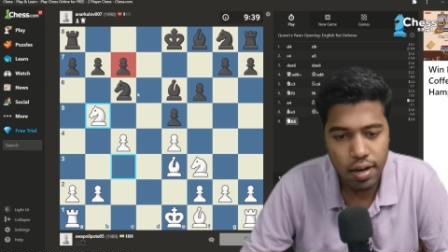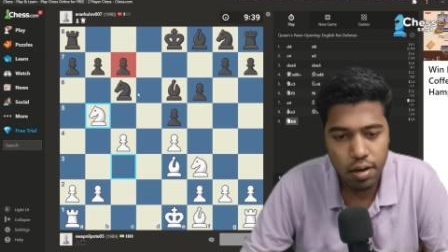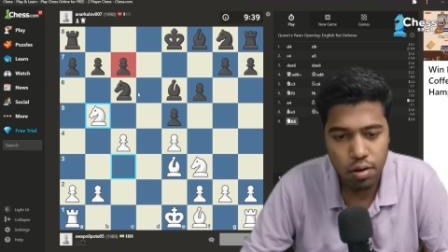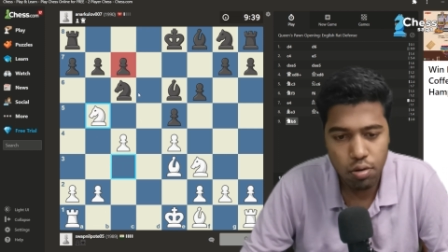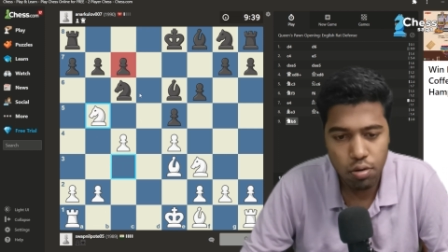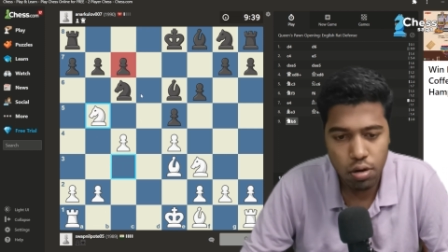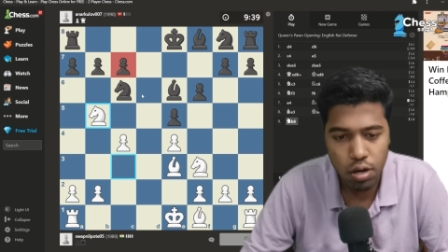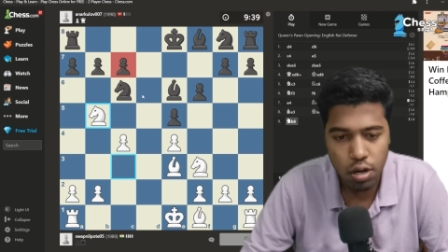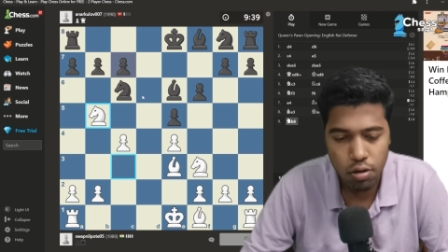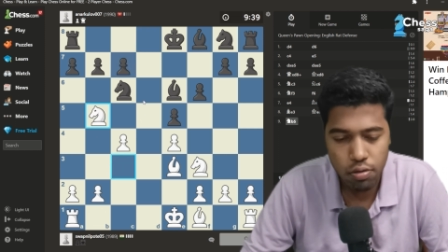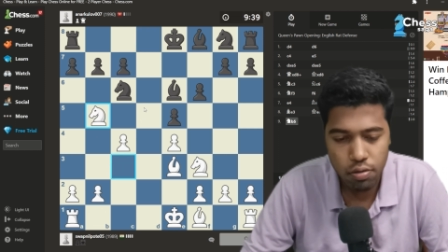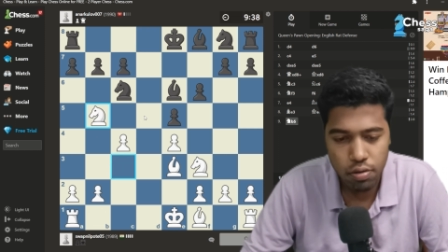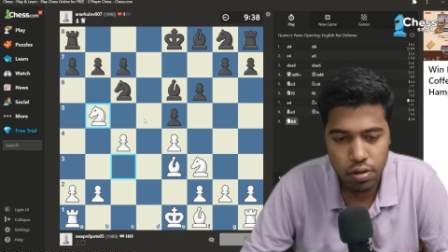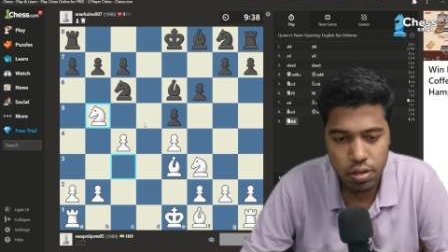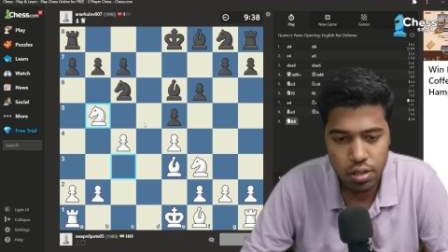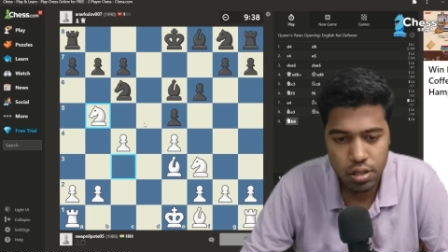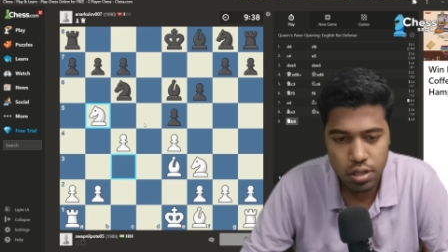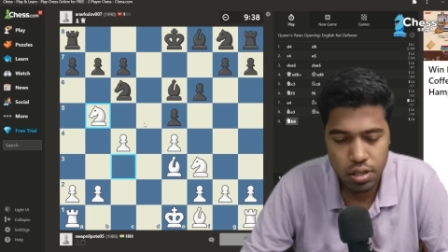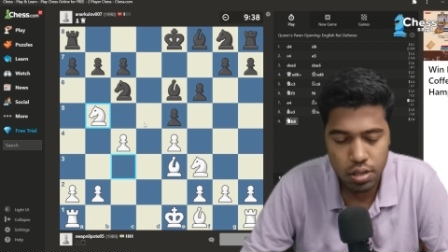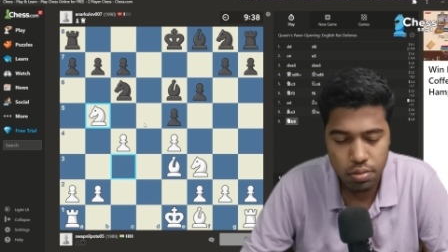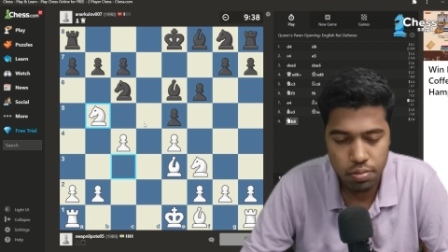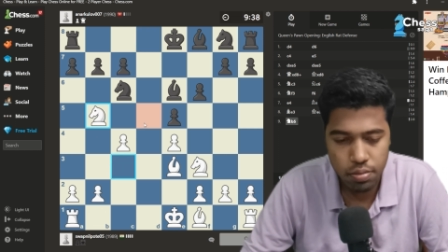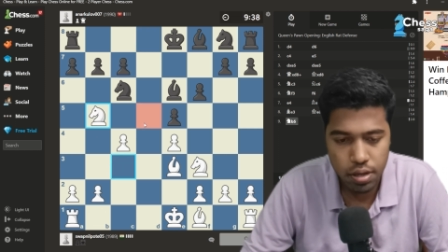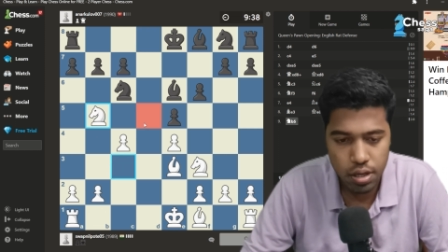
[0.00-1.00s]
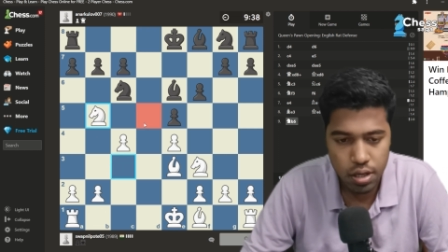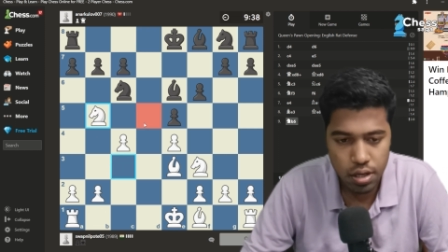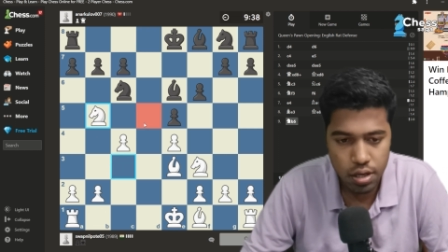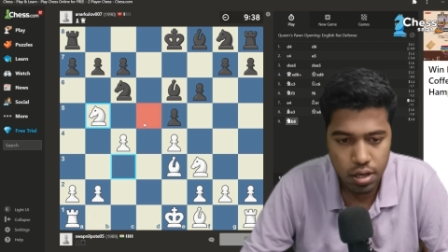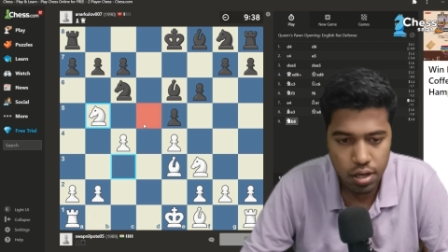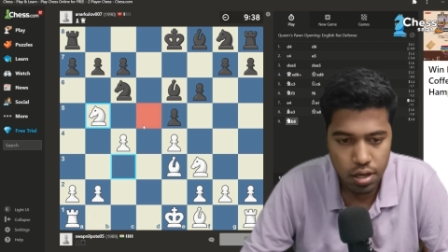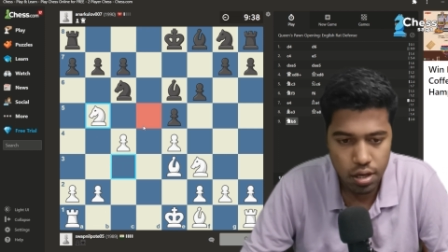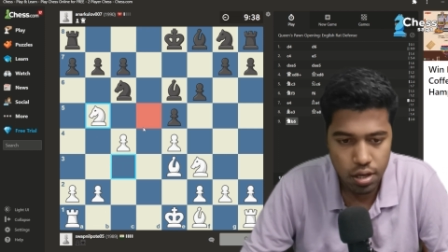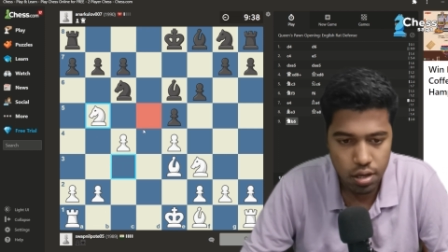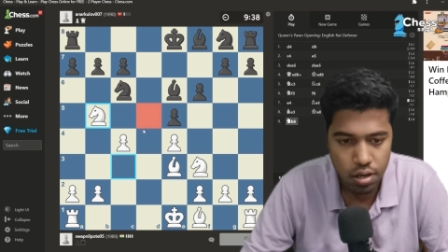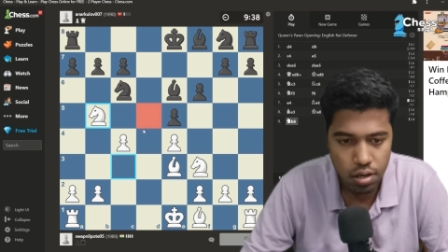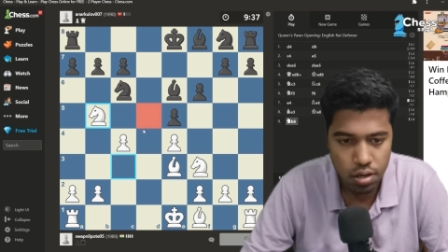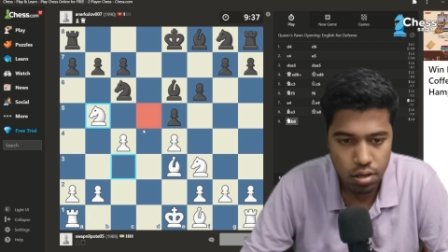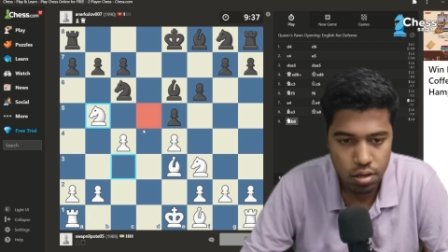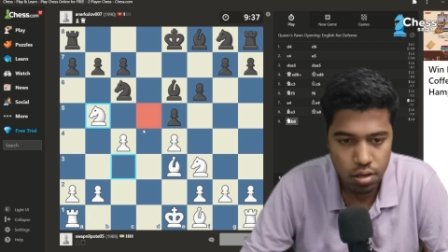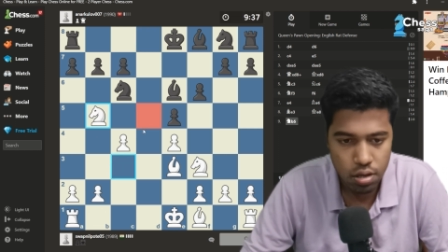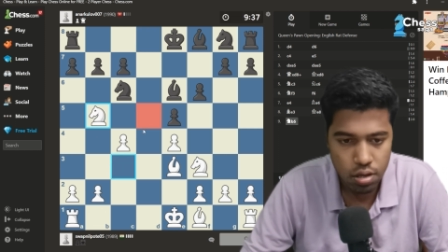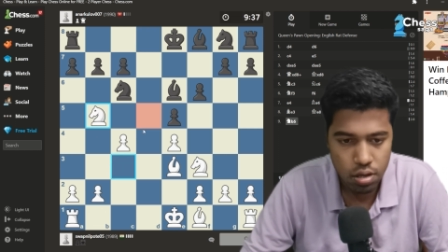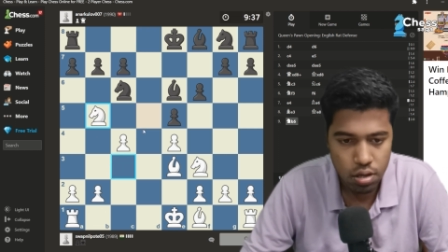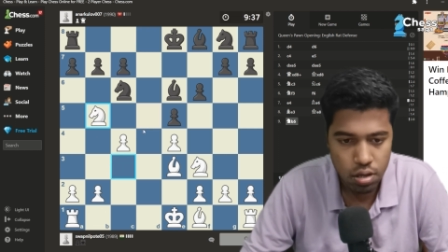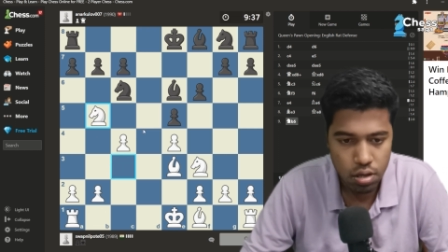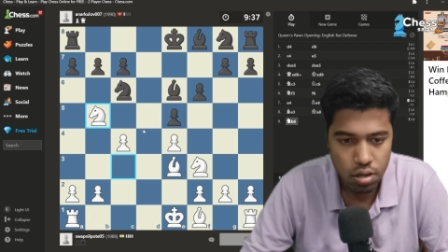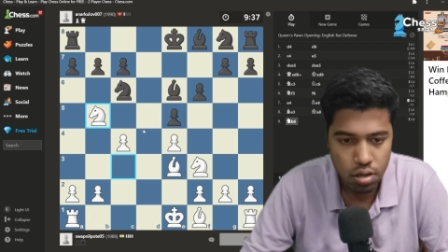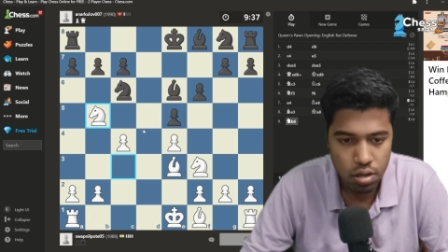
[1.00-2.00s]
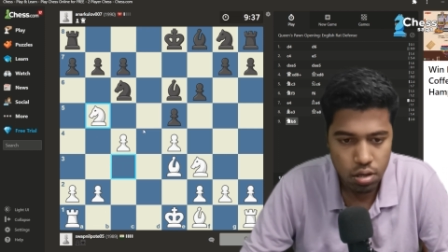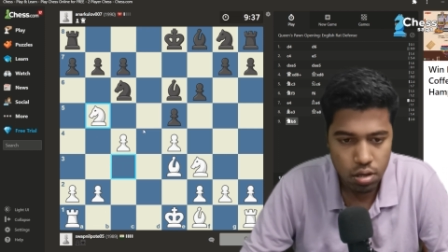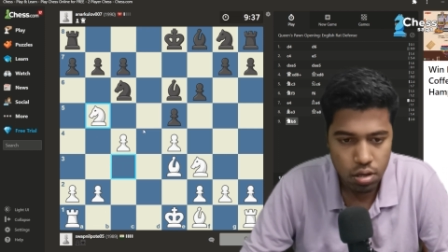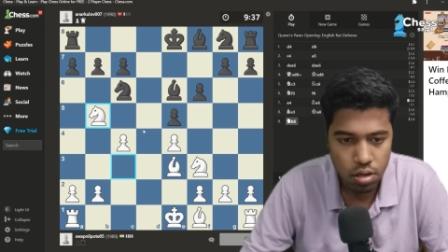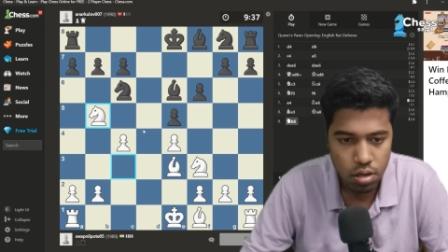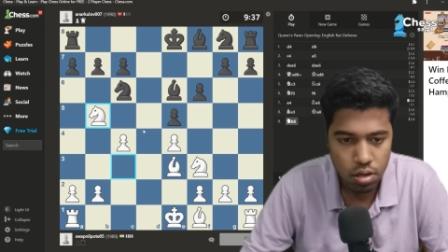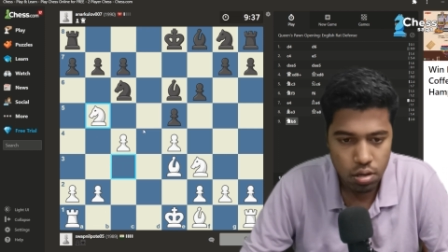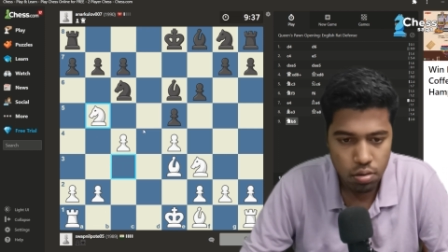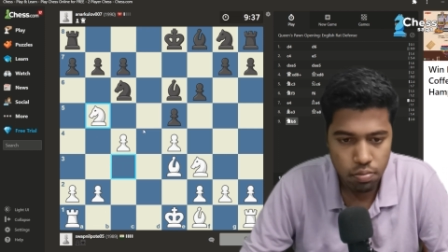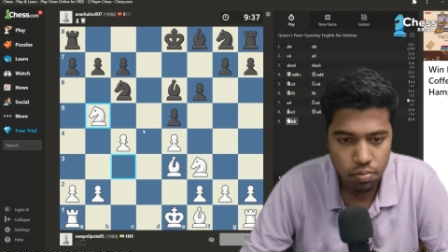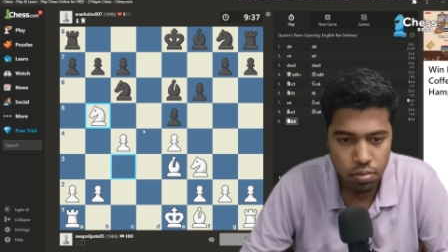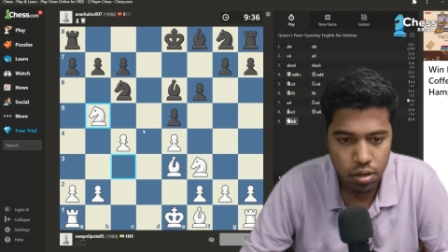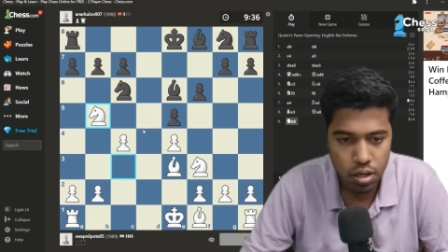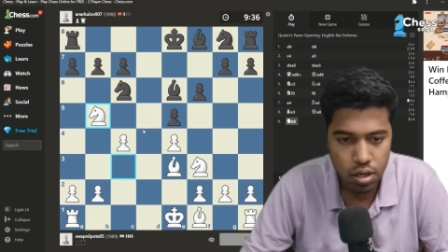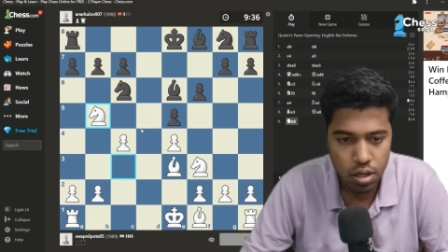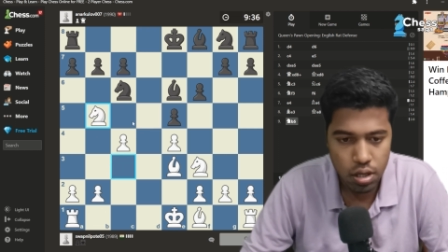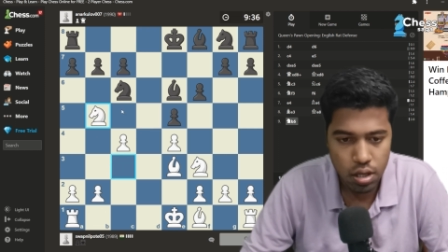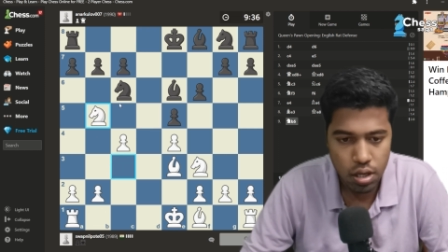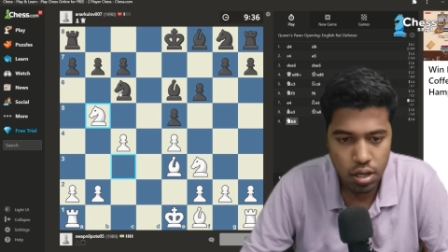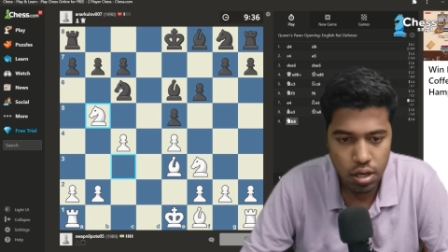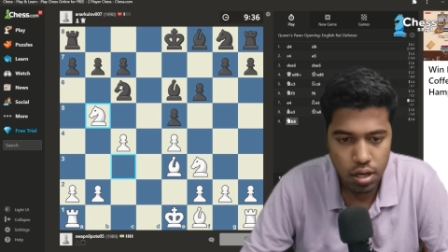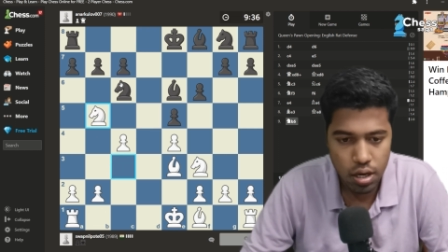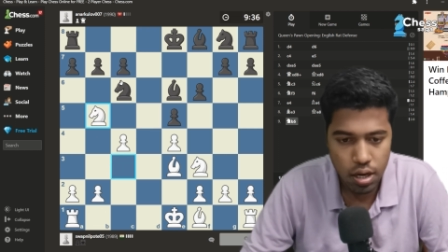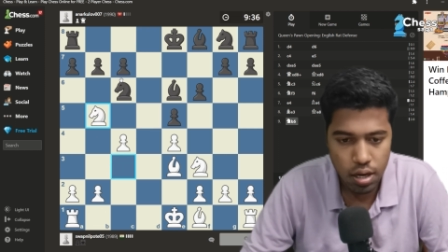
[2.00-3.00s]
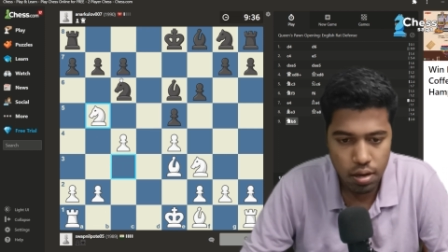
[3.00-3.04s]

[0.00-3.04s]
I could have even cemented here, but then